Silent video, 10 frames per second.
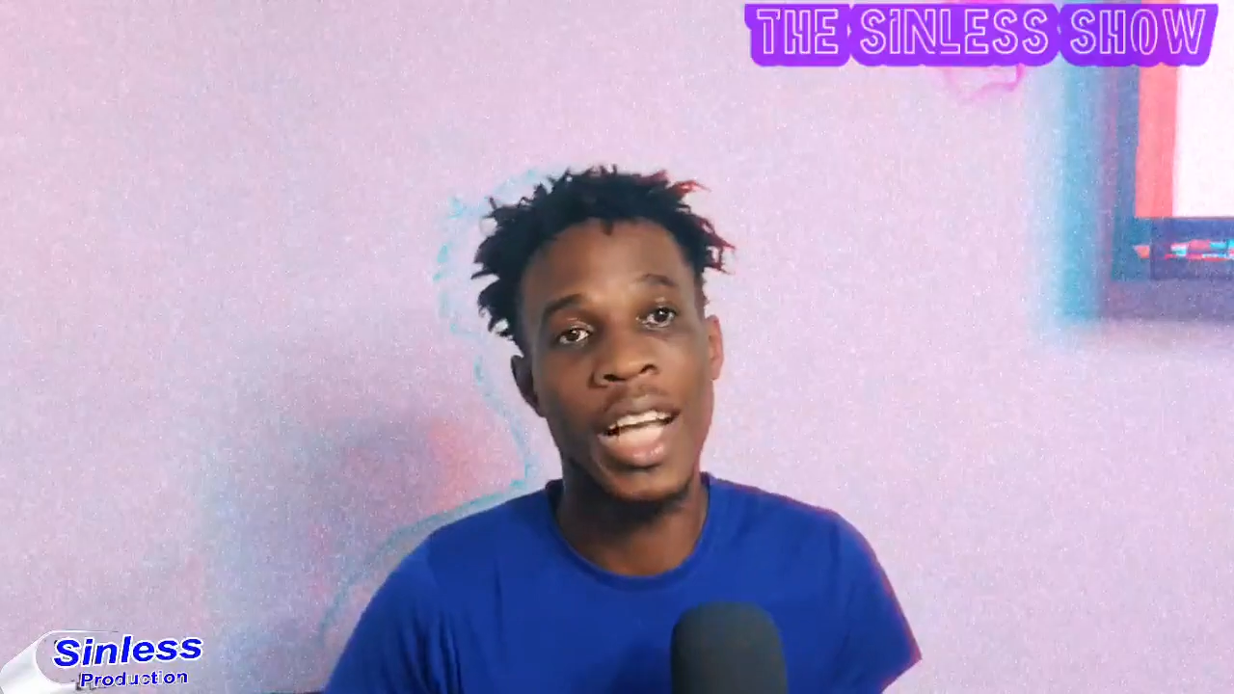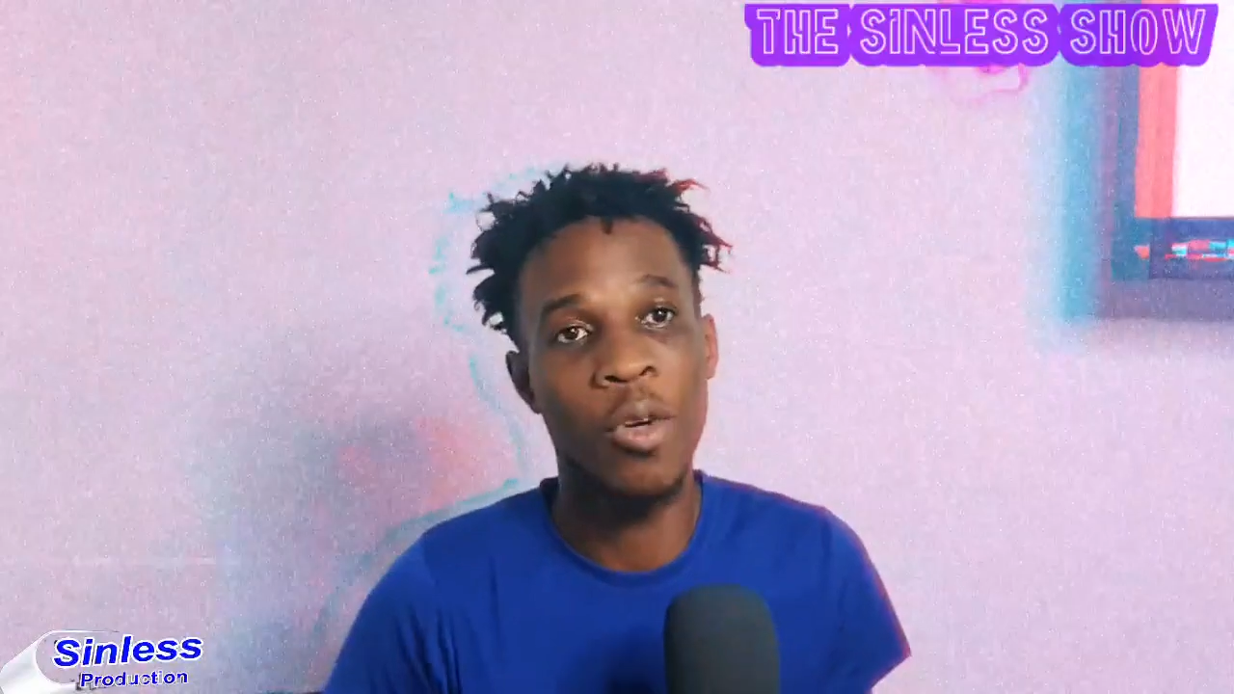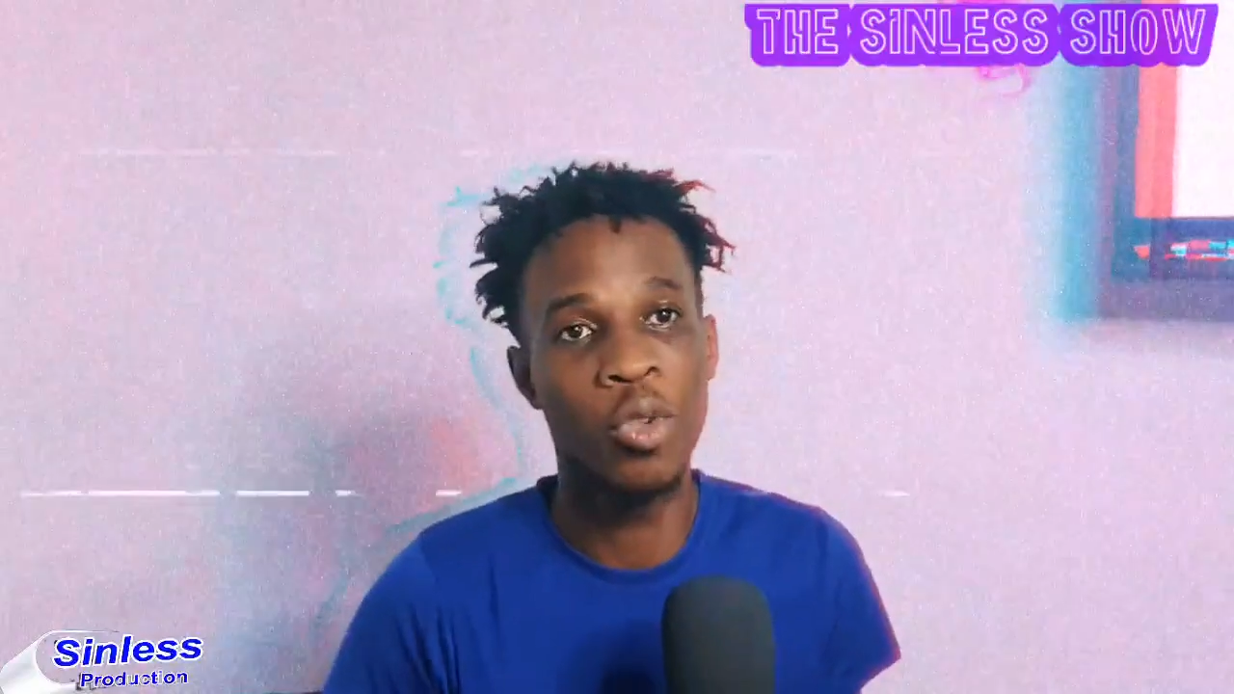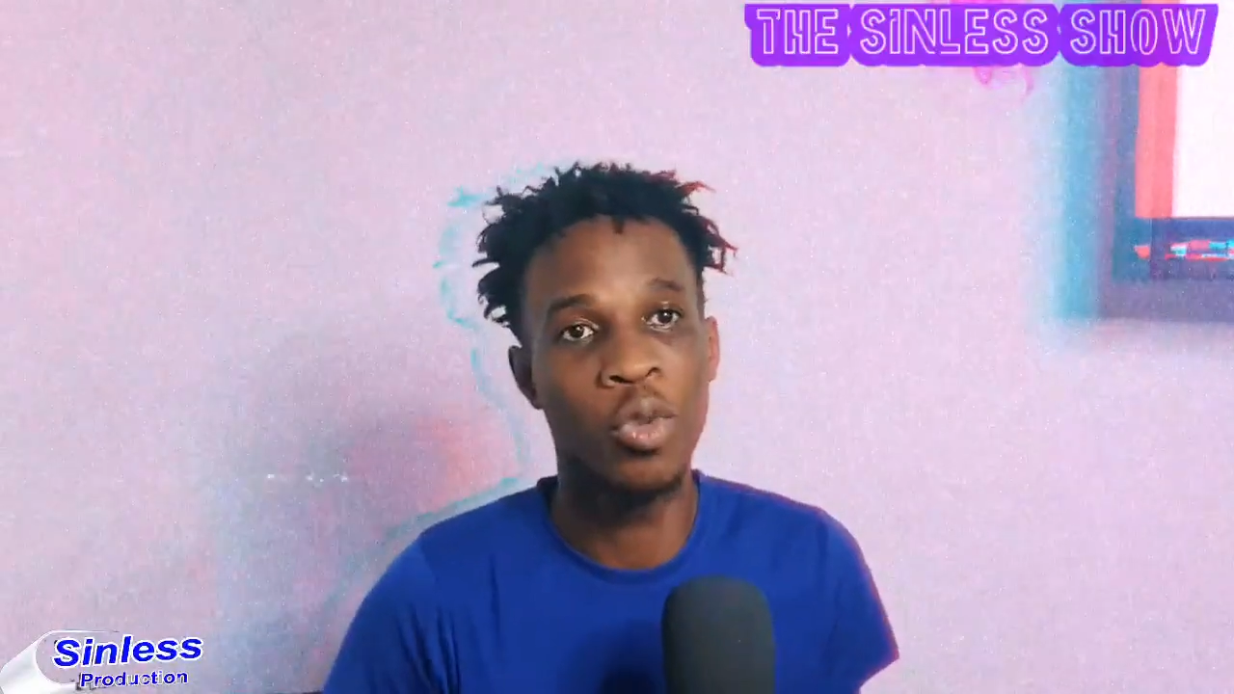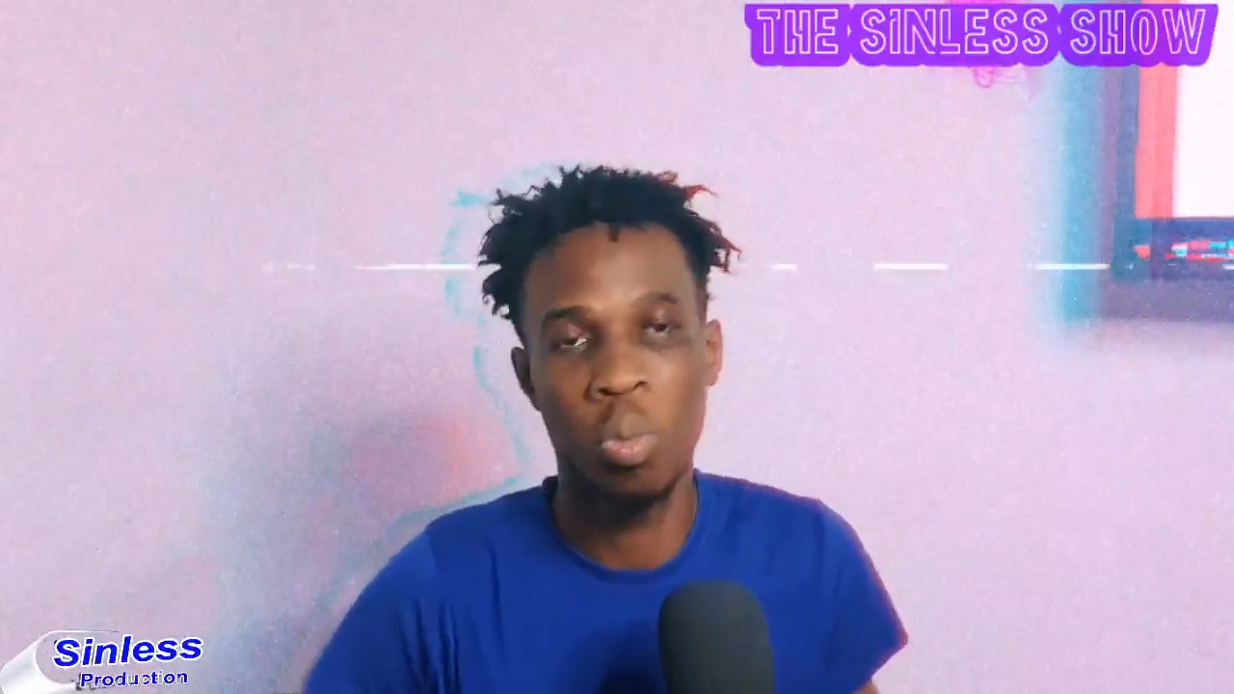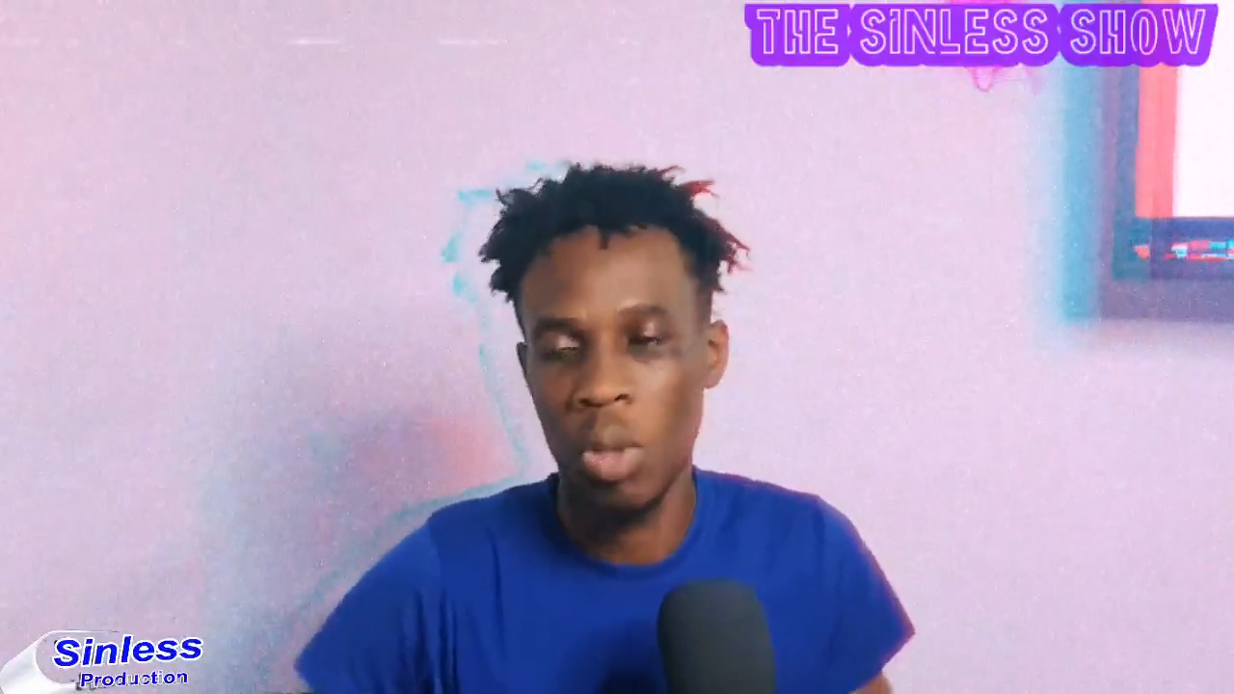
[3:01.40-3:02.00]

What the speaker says: with certain things.